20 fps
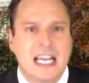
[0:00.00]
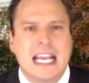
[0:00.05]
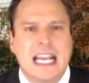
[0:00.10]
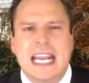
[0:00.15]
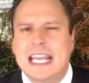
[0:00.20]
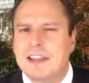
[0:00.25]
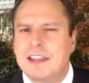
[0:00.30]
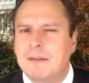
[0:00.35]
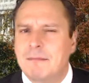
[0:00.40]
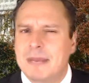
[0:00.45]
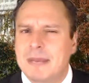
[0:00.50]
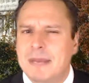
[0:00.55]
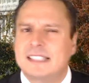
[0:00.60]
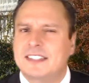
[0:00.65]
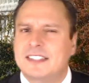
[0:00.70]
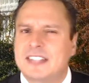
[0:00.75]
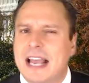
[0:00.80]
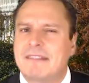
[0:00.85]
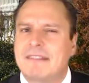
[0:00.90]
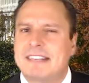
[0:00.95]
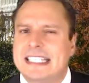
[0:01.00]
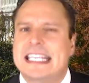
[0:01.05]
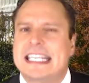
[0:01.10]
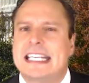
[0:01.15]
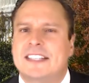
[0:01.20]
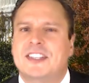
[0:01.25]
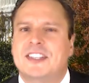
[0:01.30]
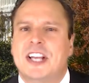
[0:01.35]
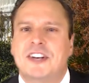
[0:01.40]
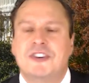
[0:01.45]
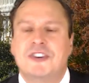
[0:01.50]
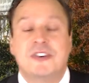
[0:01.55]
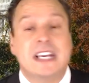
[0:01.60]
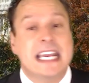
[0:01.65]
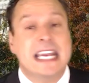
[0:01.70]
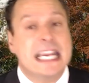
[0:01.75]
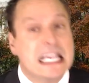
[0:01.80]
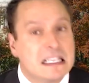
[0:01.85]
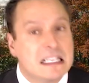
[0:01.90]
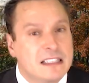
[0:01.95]
In the mid-17th century,
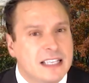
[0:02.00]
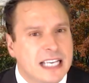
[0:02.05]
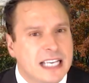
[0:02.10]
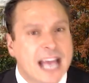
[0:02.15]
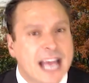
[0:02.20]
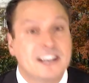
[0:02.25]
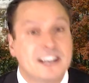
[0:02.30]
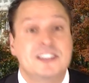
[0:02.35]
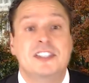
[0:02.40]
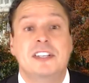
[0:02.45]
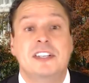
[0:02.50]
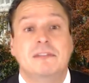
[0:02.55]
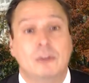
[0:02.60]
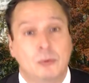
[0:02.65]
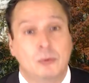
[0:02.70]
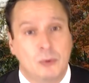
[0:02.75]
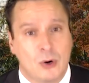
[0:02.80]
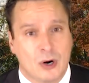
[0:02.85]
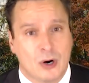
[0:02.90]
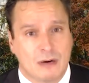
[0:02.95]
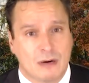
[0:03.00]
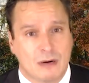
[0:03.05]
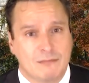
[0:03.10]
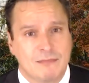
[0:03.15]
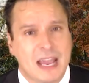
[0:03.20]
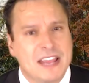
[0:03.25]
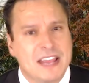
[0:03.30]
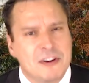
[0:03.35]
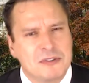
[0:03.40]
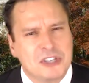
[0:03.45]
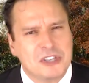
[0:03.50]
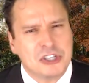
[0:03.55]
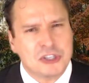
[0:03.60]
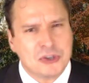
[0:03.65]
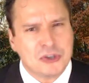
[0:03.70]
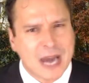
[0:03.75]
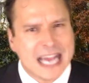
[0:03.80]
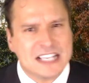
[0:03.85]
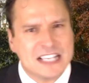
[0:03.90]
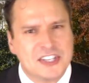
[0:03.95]
England had a civil war, and there was a
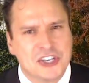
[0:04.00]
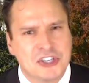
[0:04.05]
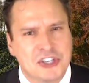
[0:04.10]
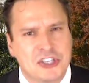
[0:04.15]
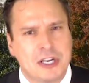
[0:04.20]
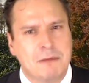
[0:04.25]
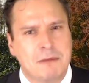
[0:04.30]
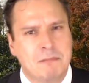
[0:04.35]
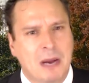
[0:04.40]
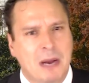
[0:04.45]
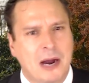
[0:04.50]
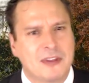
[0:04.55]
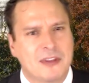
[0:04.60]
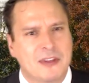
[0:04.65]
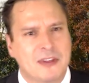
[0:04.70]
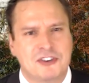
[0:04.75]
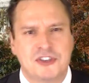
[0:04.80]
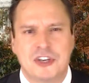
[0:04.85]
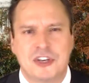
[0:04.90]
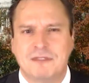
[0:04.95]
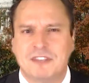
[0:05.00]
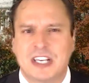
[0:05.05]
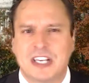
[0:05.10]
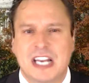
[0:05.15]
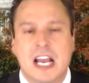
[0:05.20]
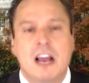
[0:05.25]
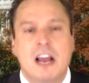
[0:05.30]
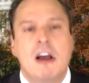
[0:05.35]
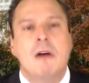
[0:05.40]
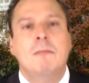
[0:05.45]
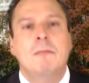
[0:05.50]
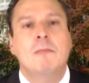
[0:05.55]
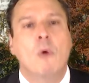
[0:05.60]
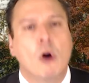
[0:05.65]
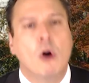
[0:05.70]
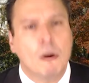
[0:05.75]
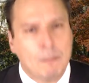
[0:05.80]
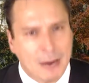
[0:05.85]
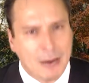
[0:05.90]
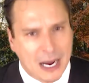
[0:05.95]
transition in power that shifted
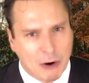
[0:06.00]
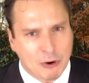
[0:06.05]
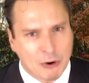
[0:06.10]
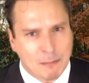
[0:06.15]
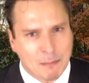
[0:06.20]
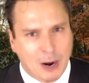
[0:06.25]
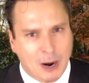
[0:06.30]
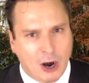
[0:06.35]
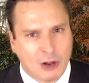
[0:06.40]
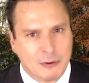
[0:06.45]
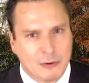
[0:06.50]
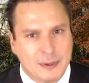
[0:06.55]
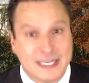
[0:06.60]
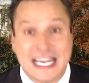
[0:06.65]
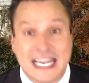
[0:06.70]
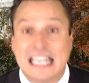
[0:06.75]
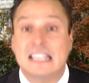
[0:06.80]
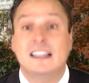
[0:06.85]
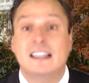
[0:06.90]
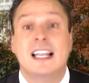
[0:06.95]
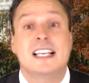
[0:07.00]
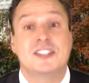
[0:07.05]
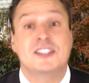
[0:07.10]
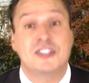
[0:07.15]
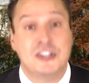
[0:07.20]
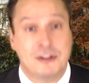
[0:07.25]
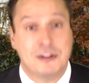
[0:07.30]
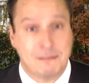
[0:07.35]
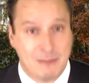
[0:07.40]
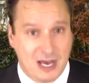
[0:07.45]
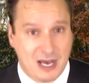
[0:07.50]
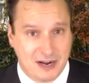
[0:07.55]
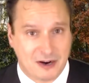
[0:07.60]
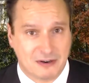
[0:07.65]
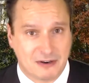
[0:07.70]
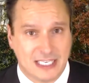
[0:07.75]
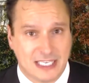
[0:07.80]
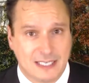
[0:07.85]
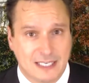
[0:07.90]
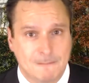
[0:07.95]
more power to Parliament and less to the
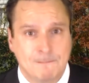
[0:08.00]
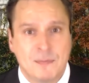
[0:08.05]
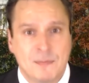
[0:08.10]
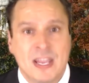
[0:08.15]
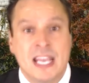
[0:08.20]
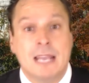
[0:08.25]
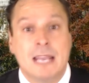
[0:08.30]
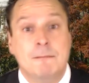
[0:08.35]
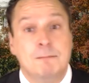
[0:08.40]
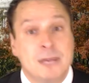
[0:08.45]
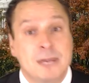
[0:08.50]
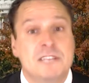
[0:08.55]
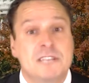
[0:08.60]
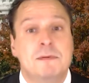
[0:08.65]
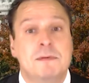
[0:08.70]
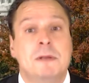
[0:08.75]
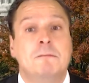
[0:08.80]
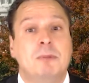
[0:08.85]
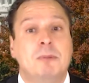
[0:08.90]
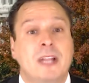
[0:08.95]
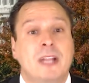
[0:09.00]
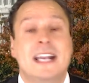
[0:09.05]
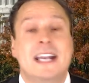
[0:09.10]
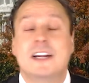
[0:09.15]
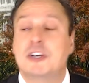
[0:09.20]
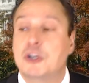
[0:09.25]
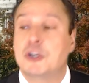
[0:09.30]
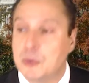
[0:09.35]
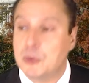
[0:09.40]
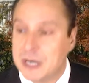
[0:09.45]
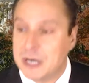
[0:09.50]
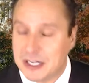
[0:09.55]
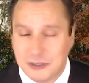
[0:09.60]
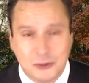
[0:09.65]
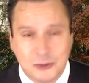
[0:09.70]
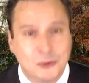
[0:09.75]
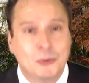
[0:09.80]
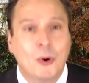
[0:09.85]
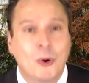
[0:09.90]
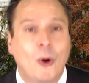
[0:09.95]
monarchy. Impeachment played a
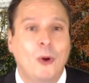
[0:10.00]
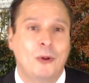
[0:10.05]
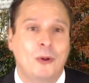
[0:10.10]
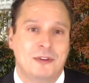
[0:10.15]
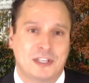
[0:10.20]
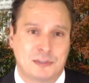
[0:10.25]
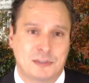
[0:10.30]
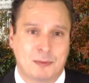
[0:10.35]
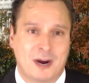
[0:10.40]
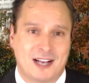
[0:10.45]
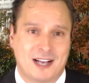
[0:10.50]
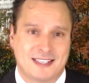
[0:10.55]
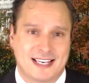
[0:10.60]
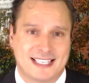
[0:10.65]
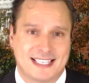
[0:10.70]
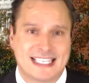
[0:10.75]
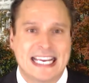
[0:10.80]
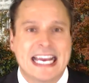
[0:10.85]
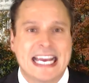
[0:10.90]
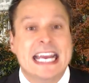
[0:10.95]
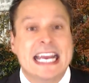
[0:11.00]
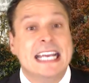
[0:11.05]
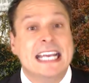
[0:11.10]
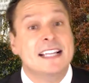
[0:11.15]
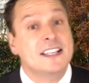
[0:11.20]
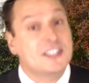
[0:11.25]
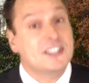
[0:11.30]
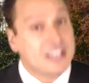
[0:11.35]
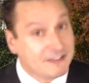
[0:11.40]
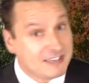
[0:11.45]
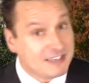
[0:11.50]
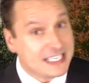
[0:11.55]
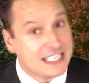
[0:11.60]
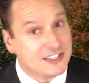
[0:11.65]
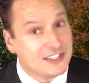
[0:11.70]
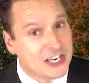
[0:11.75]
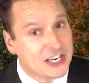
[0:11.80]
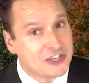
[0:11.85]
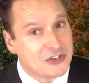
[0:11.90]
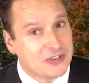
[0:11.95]
critical role in this process. In the 17th
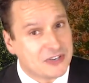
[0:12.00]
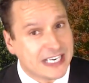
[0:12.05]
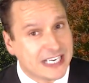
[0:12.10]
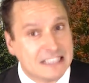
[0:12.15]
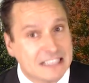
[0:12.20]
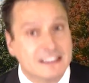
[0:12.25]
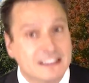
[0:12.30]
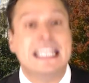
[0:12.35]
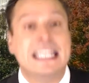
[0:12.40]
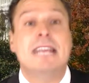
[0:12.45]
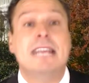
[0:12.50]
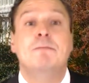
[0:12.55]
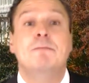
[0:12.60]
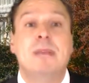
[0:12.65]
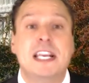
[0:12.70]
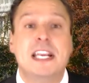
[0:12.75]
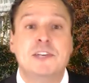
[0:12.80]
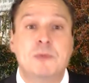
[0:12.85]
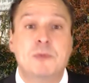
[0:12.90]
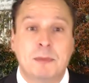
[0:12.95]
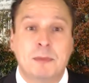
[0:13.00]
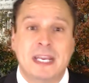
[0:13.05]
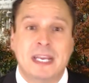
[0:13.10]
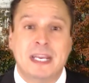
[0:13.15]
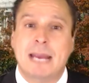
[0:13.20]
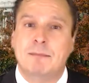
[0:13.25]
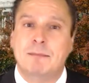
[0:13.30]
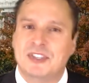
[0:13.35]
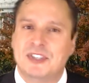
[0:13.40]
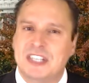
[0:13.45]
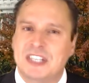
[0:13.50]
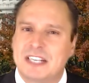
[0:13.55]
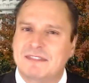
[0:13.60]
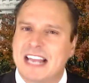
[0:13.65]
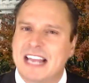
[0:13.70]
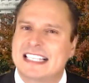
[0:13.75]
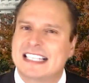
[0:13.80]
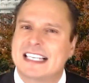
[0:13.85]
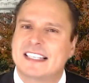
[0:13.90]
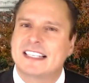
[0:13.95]
century England, impeachment became perceived
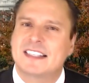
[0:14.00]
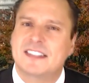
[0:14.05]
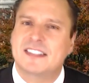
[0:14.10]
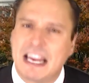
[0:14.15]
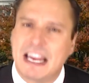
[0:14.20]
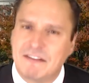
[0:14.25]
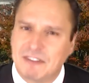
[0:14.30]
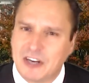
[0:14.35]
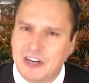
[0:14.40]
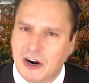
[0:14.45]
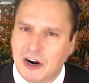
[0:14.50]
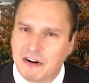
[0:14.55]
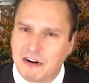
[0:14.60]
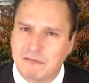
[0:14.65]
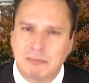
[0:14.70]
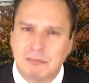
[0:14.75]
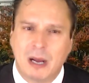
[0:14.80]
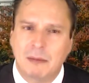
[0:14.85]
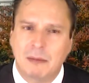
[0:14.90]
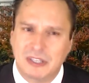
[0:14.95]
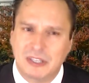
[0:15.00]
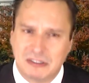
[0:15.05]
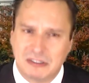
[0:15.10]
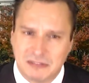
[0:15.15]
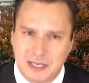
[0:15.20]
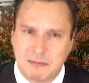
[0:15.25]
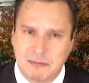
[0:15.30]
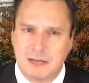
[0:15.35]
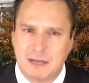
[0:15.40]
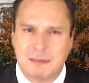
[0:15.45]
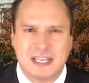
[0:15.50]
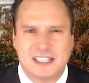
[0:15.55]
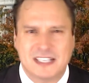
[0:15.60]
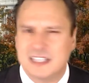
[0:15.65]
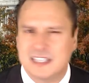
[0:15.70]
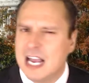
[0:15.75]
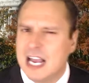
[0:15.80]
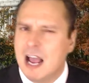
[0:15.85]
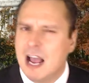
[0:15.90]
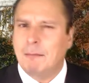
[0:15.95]
as a safeguard of public liberty because
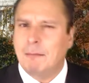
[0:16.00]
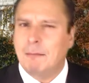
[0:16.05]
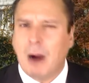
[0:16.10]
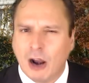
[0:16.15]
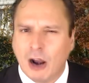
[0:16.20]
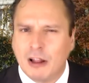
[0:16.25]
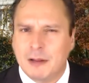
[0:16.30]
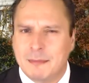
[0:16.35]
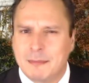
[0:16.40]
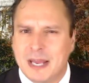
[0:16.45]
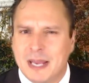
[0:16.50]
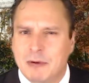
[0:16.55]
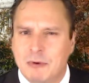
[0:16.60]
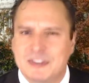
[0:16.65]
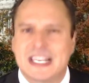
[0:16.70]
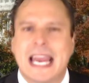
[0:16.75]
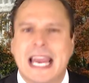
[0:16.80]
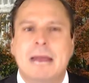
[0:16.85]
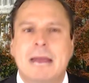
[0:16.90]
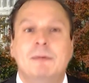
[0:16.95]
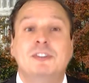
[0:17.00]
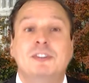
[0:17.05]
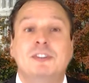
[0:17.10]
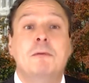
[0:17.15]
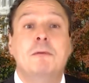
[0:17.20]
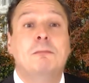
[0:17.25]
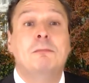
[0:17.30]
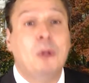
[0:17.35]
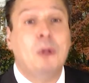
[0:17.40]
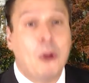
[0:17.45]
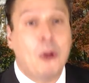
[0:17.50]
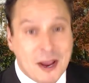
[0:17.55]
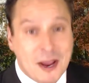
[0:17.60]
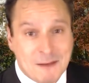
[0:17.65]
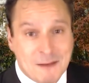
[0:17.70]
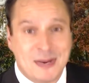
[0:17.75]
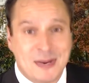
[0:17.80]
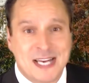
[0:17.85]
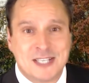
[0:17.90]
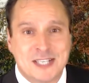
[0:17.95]
Parliament was able to employ
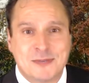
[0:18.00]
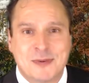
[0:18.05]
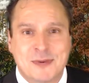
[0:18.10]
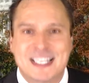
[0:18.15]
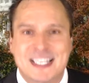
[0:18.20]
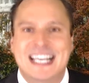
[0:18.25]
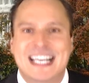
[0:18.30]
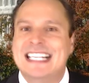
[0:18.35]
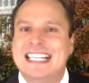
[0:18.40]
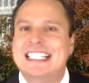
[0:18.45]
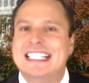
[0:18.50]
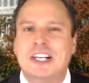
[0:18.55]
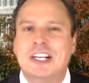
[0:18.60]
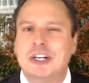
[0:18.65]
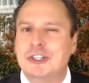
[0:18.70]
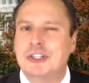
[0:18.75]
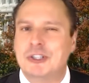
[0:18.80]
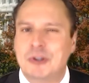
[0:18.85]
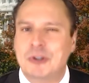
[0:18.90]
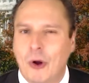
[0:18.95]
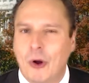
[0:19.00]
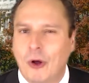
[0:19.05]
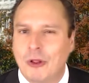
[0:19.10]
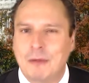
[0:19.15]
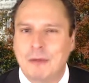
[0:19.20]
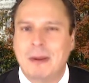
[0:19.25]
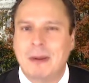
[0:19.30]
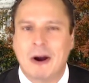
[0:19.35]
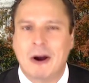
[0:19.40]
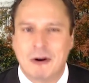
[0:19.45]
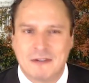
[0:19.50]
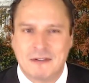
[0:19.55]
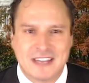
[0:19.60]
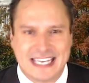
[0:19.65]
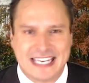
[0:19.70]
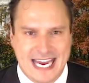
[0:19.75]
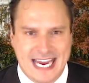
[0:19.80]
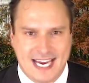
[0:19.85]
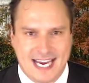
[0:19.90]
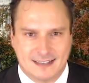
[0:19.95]
impeachment to control the power of the
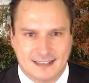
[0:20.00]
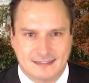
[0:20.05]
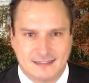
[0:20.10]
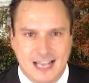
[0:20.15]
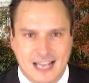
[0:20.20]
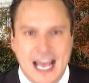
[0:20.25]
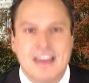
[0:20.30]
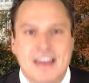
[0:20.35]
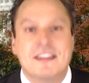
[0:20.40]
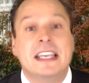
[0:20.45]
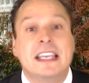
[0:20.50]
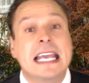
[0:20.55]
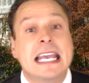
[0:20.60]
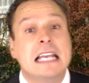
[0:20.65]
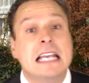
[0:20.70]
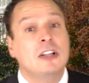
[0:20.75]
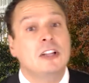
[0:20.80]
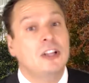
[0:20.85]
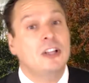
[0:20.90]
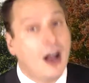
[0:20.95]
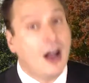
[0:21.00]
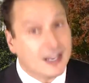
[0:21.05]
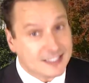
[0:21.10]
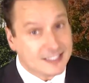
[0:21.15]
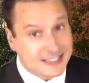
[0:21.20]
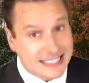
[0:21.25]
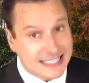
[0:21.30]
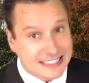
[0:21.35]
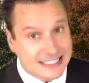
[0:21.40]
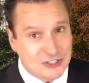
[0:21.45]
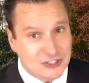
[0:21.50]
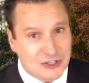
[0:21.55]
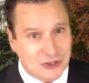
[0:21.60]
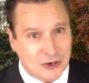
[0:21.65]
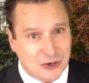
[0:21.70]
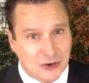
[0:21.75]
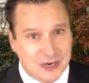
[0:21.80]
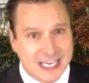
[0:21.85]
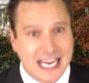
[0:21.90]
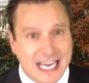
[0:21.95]
king. The king lost this
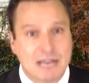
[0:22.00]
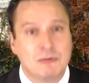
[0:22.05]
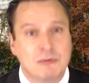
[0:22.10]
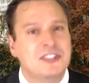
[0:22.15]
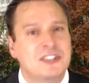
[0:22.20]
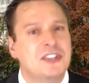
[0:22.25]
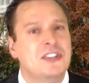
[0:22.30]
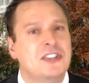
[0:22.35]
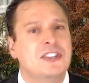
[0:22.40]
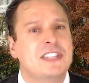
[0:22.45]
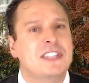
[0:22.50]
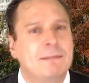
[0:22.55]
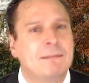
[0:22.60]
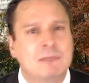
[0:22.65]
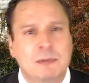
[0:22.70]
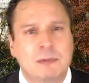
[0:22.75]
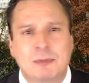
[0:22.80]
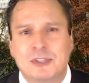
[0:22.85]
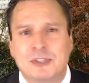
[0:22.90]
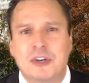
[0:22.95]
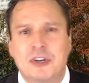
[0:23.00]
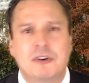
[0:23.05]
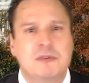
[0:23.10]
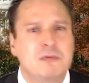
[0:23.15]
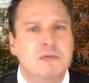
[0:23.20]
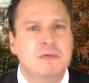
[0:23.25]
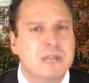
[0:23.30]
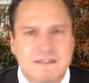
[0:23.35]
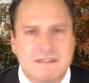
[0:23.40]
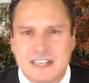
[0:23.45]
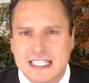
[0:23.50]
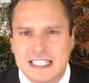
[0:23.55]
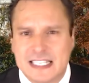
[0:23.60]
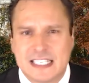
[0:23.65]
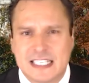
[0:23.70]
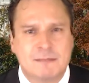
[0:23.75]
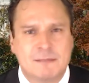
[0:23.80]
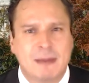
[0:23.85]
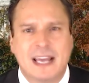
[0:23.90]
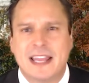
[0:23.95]
authority and was susceptible to
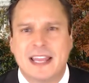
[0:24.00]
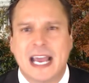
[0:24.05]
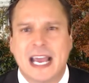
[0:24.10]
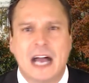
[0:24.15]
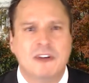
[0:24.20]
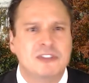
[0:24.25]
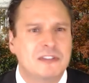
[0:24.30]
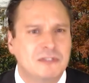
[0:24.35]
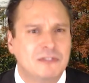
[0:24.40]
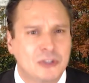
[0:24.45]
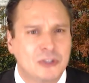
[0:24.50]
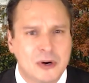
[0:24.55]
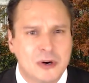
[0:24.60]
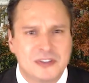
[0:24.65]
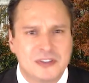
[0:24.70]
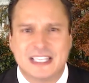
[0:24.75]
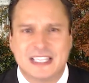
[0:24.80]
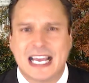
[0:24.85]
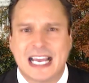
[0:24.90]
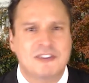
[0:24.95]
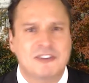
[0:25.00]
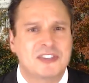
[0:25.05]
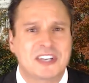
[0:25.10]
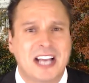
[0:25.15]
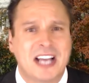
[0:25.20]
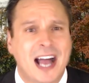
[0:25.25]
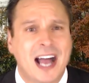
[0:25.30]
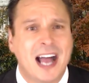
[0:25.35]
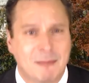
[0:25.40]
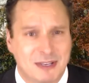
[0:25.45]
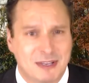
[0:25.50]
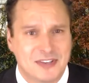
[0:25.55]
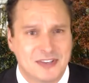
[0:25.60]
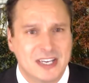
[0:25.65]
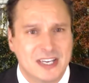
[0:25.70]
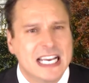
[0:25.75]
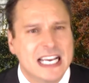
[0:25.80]
grievances by the House of Lords and the House of Commons.